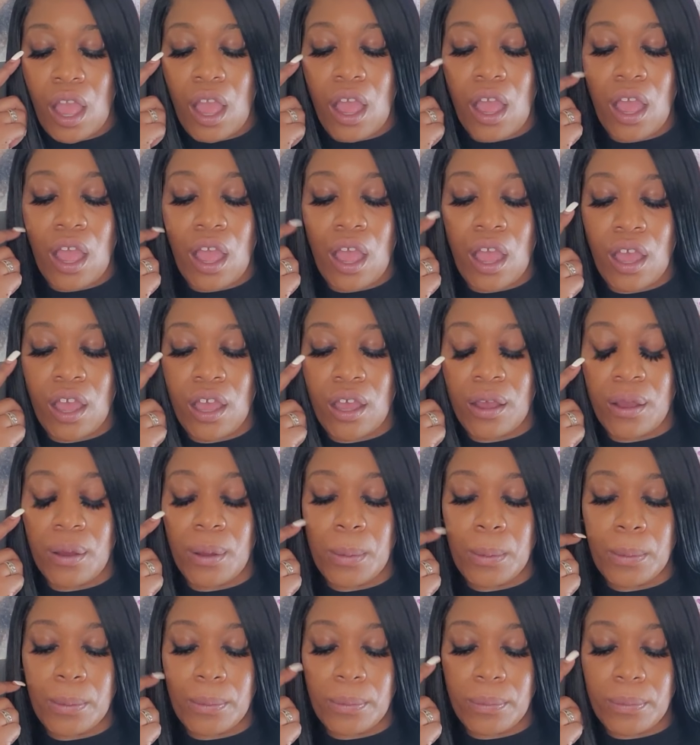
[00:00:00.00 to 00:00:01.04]

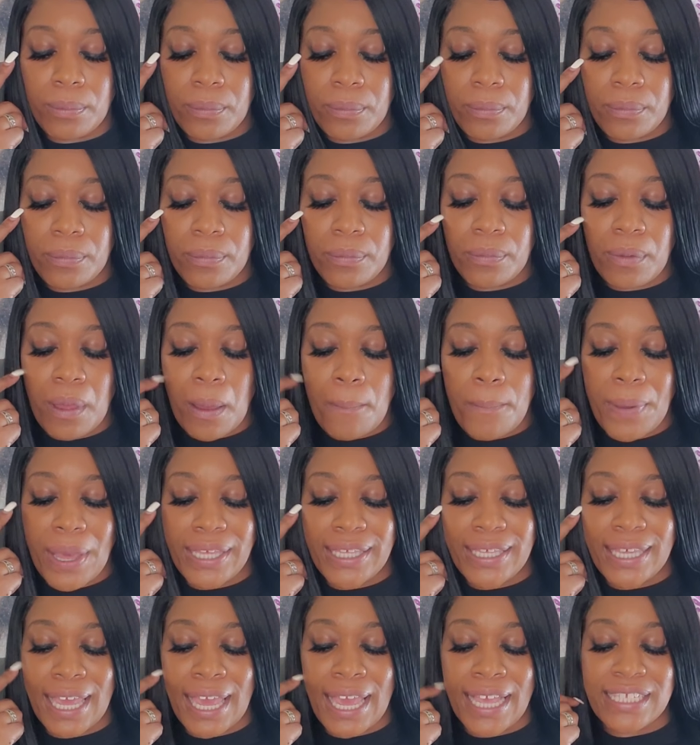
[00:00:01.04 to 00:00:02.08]
Um, but
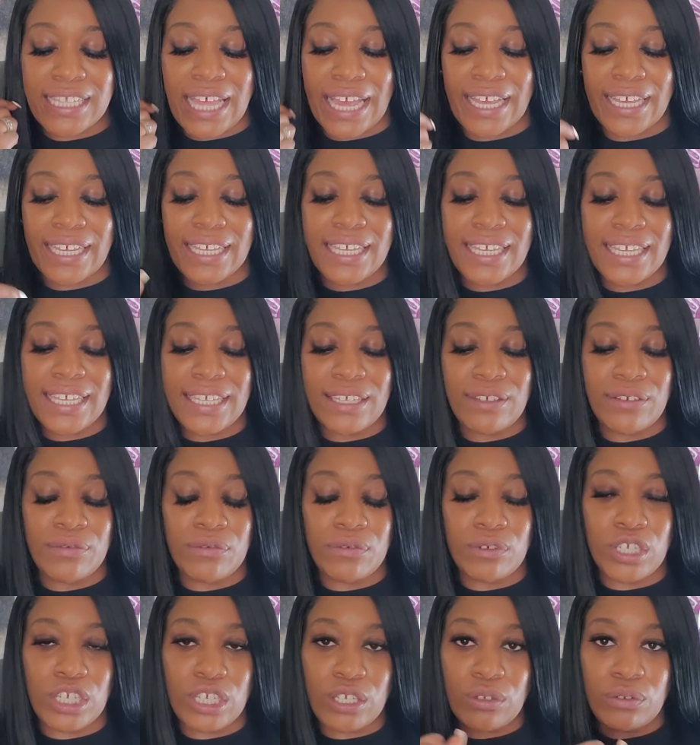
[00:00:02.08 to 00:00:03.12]
yeah, it's like he
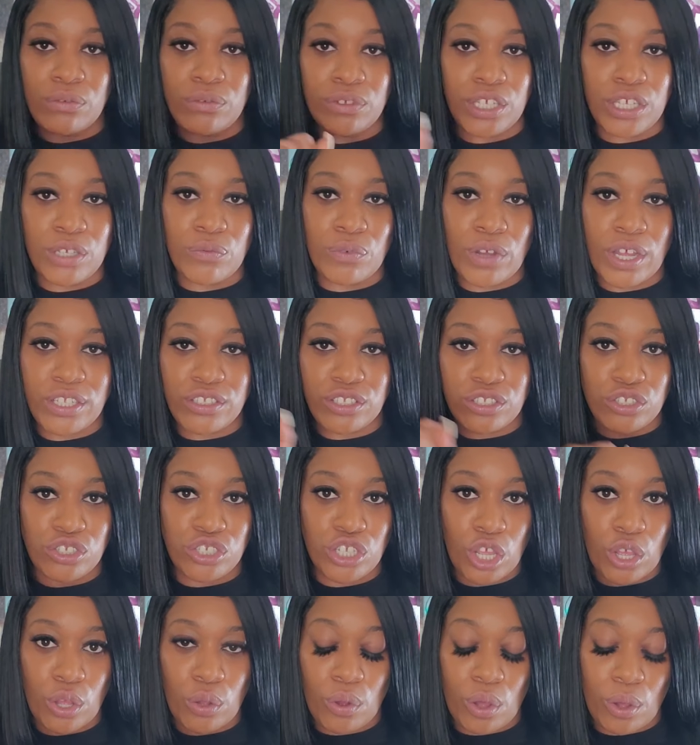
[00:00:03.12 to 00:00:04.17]
he he runs the
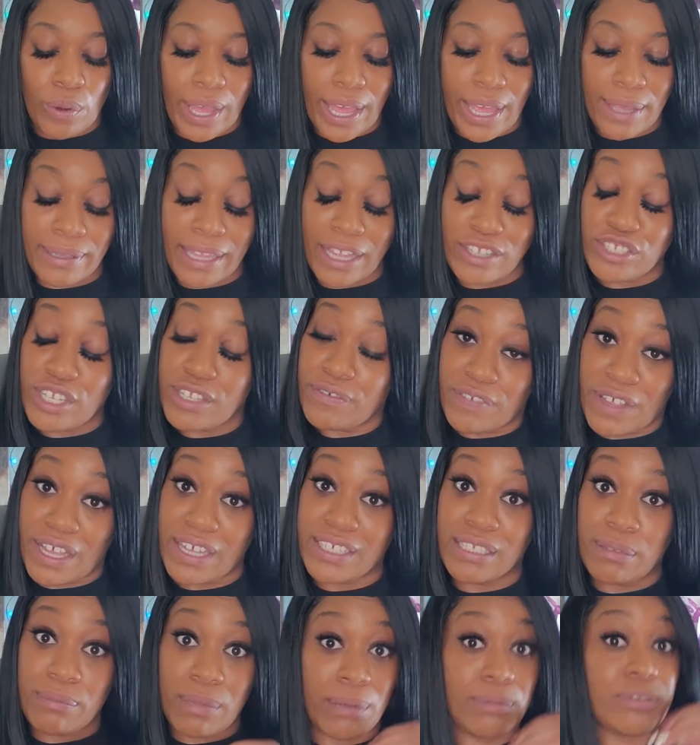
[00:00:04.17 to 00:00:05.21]
show. Okay, now she
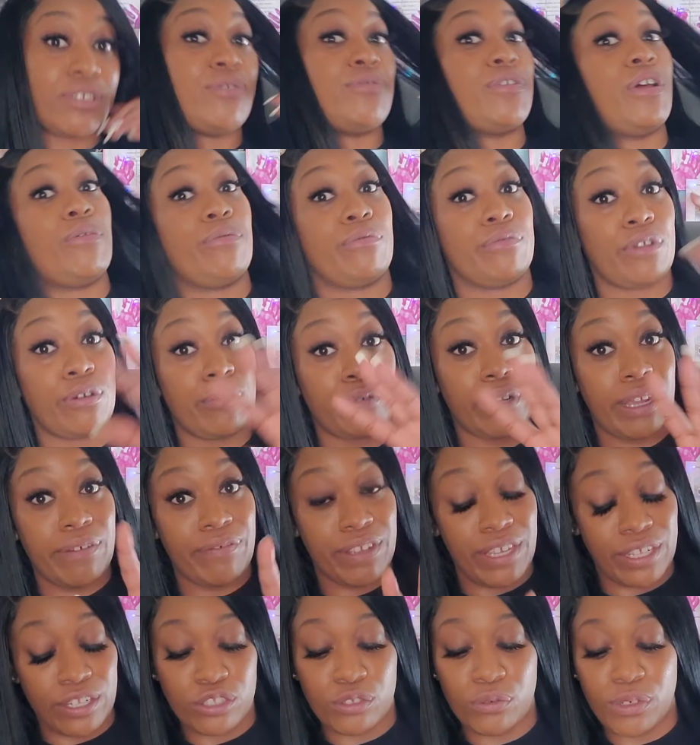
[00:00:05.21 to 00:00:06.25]
fucks him up too. Don't don't
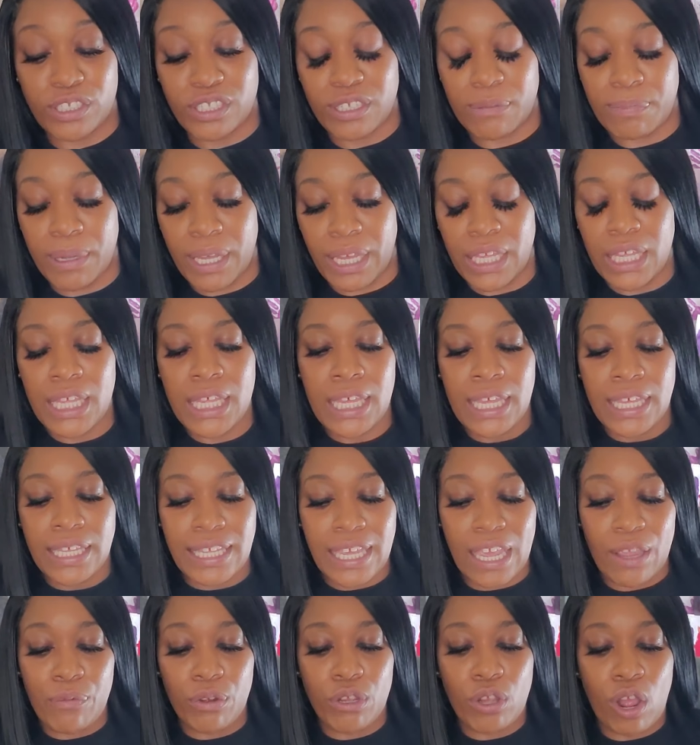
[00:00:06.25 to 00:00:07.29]
ever get it twisted. But
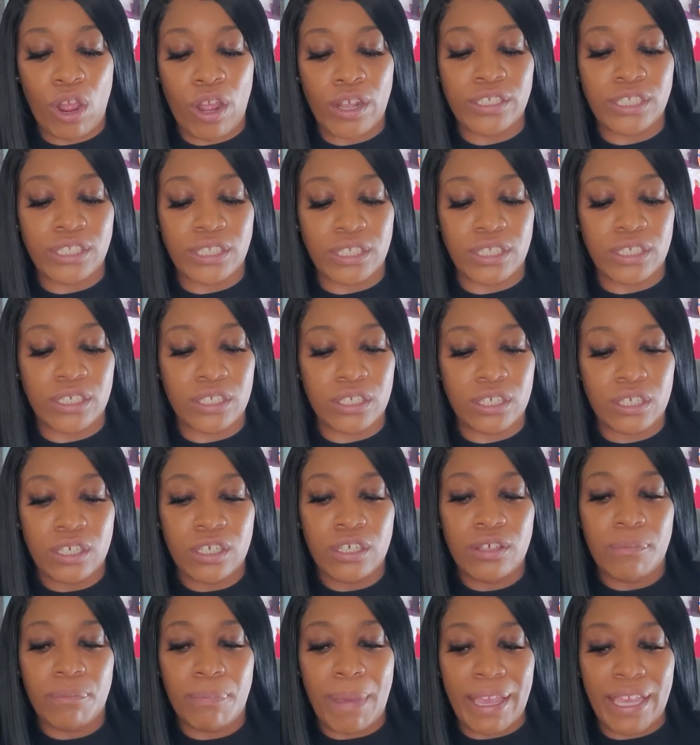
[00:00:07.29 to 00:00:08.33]
yeah, in regards to
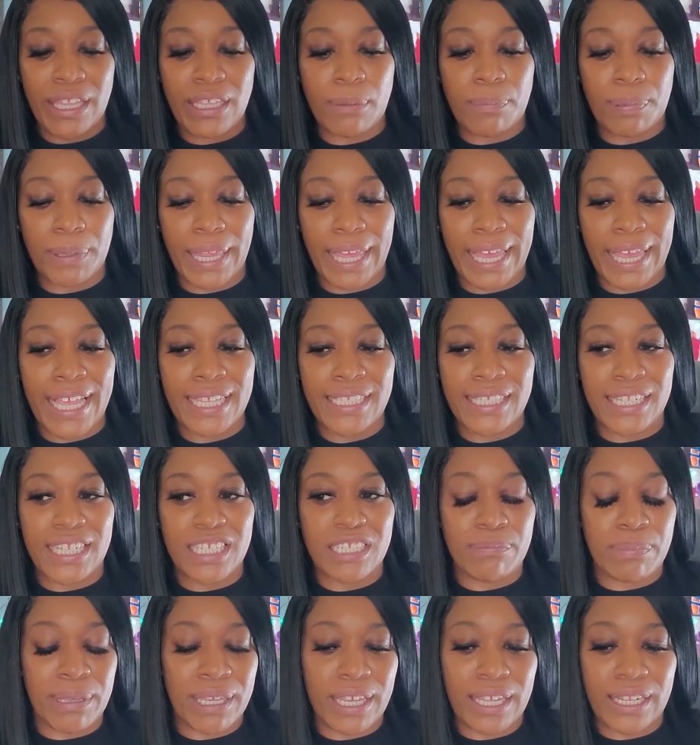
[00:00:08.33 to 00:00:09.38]
making the plans and
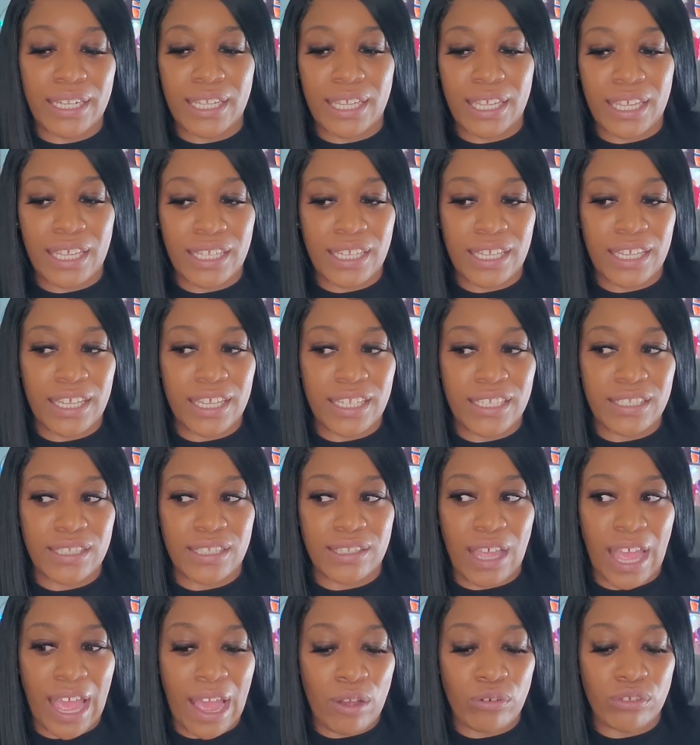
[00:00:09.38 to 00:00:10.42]
this being his his
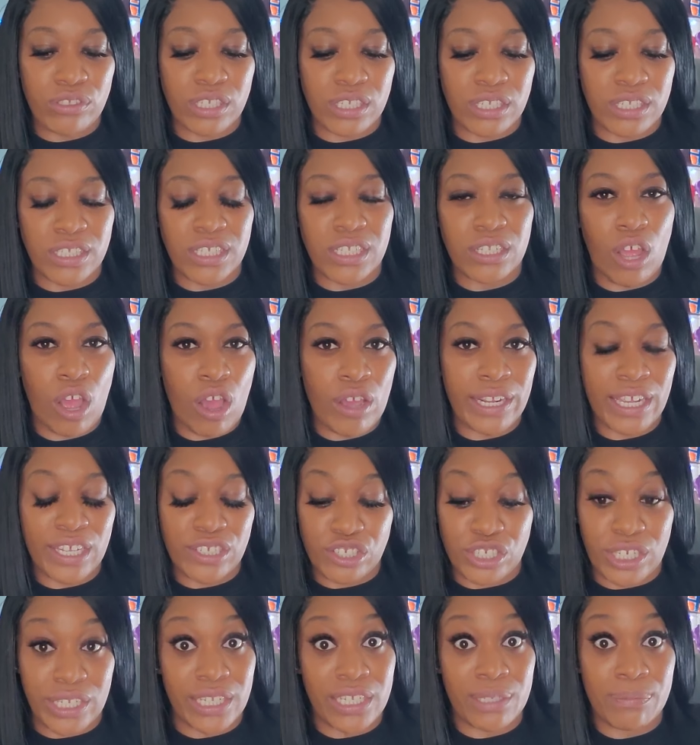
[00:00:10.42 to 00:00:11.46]
houses and all that
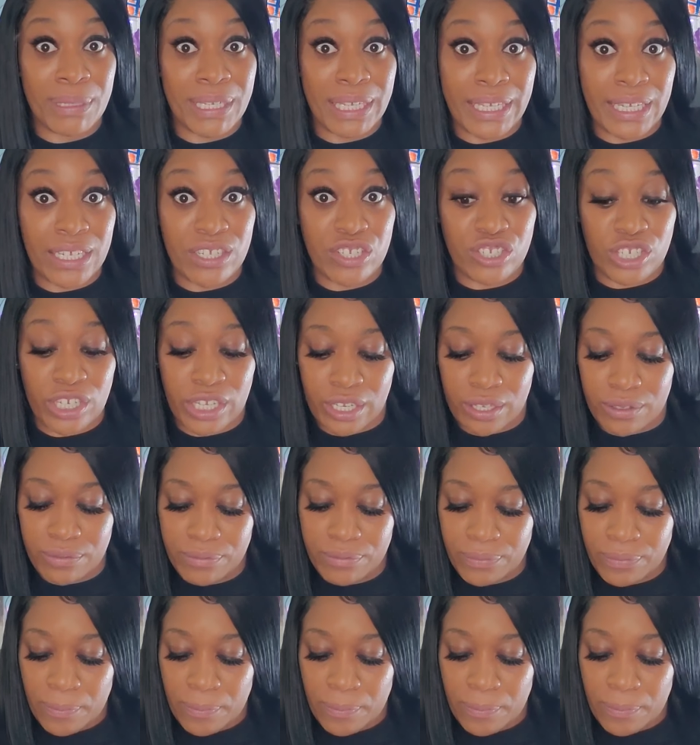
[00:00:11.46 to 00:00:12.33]
shit, it be his shit.